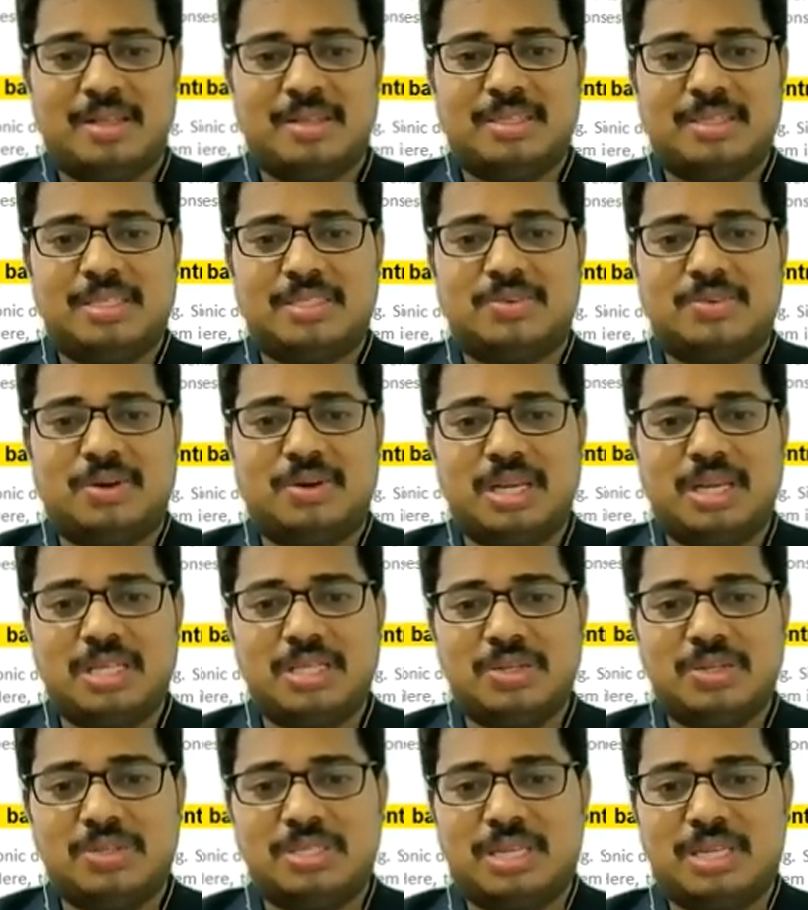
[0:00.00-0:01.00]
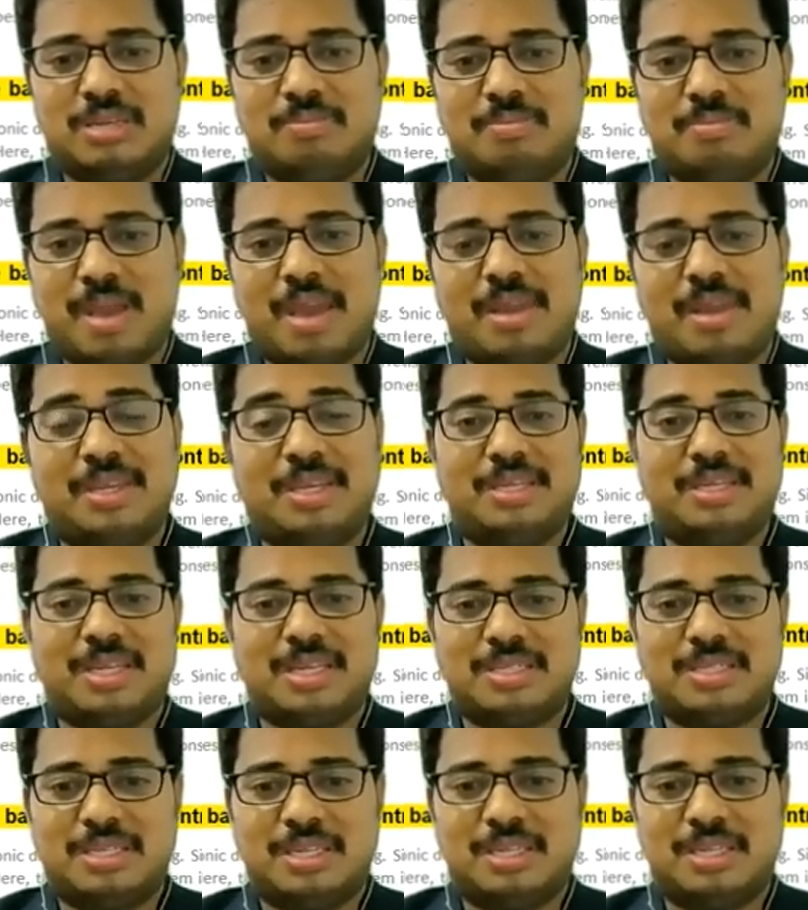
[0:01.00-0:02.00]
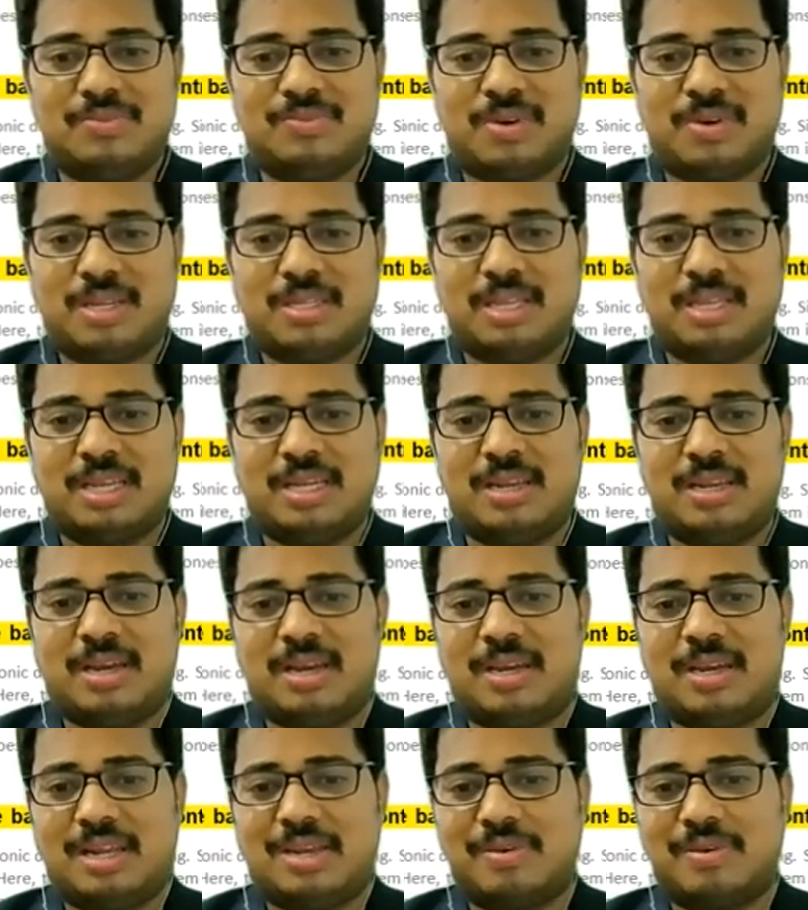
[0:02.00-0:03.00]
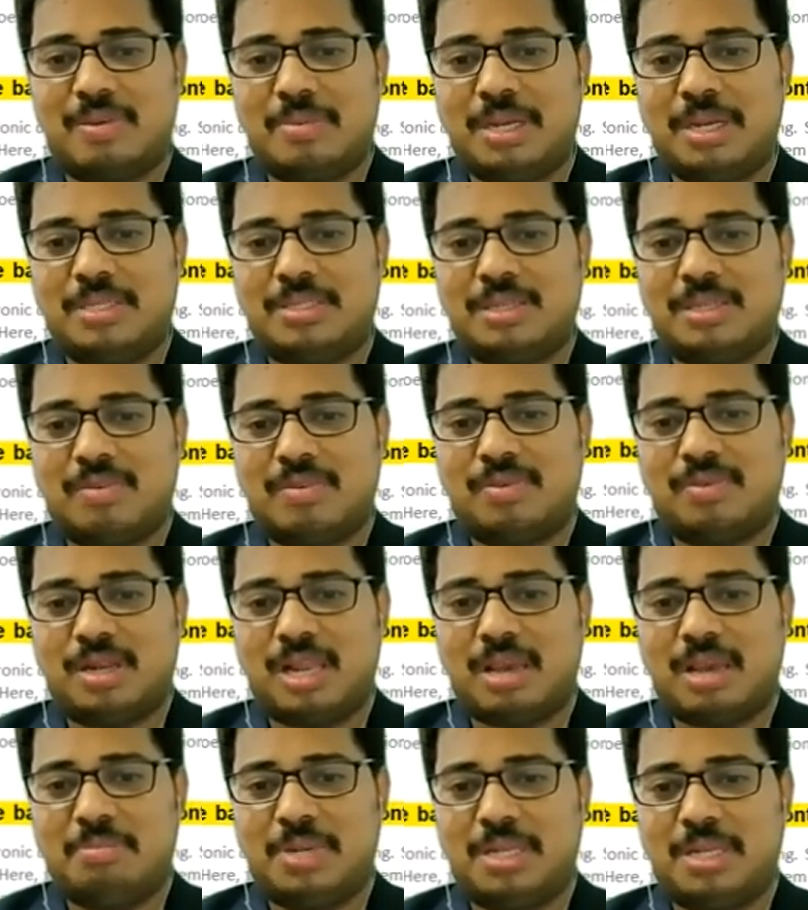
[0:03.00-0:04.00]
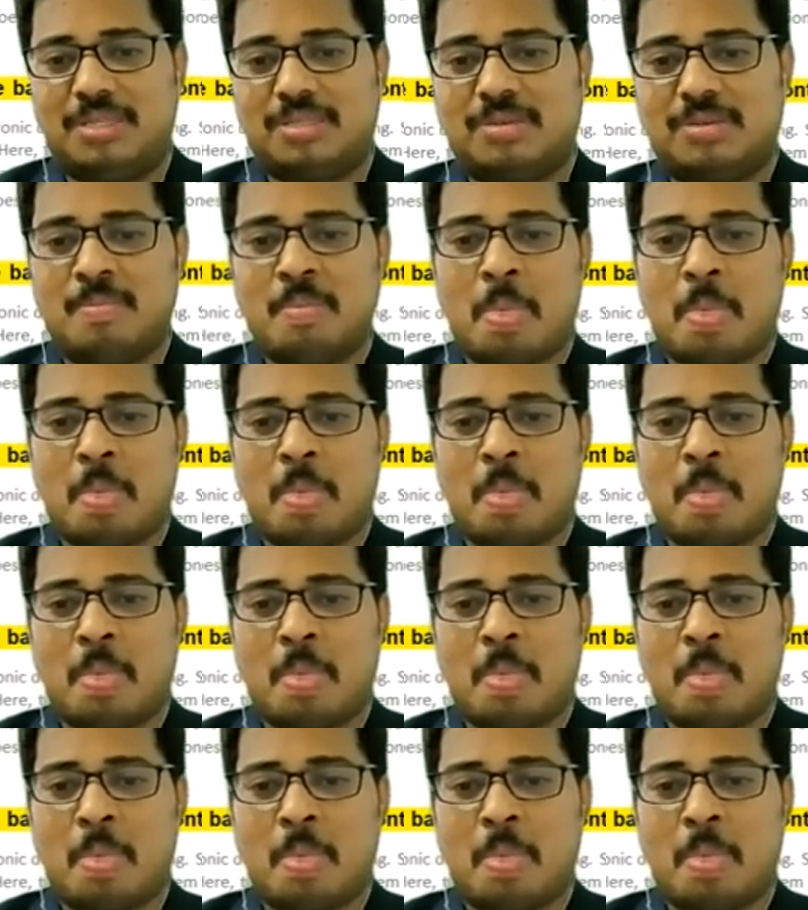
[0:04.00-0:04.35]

This code is used in many industries for their uh, requirements of labels.